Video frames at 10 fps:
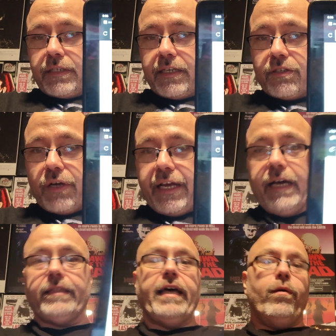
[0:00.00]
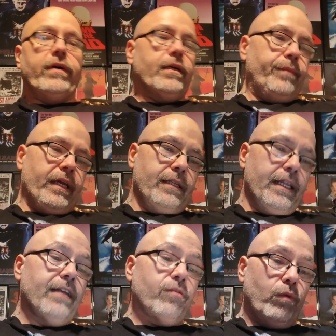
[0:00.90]
yeah, so I got that one coming in.
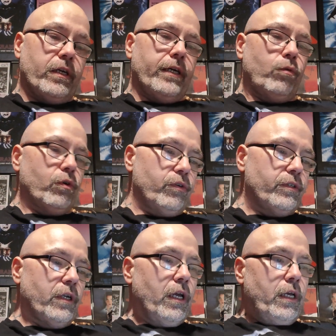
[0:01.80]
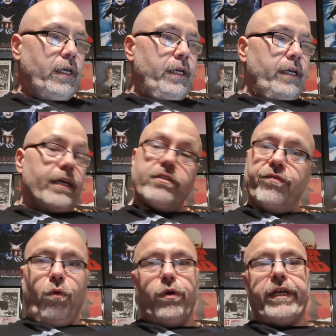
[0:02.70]
That's the one I ordered. And, it's a
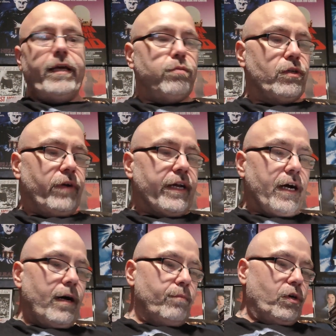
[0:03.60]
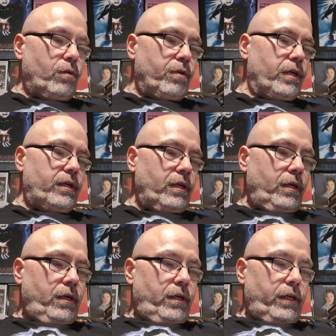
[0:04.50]
four k Blu-ray combo, but
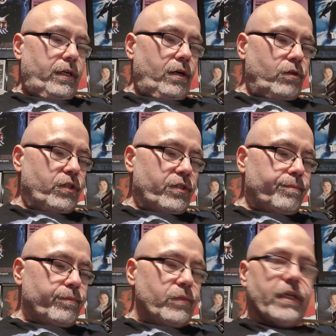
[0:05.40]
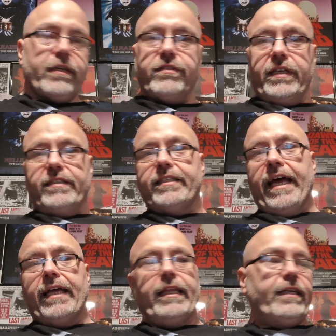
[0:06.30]
you know, and just like I said,
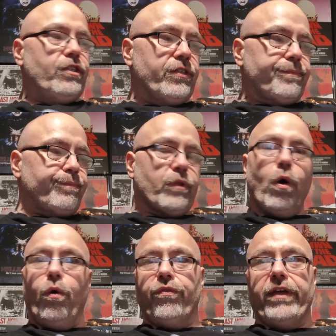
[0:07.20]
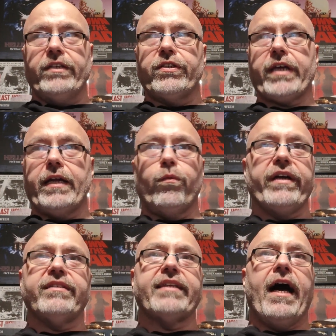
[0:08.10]
sadly, just the whole thing just kind of
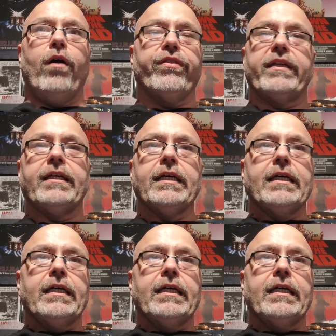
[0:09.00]
went south, and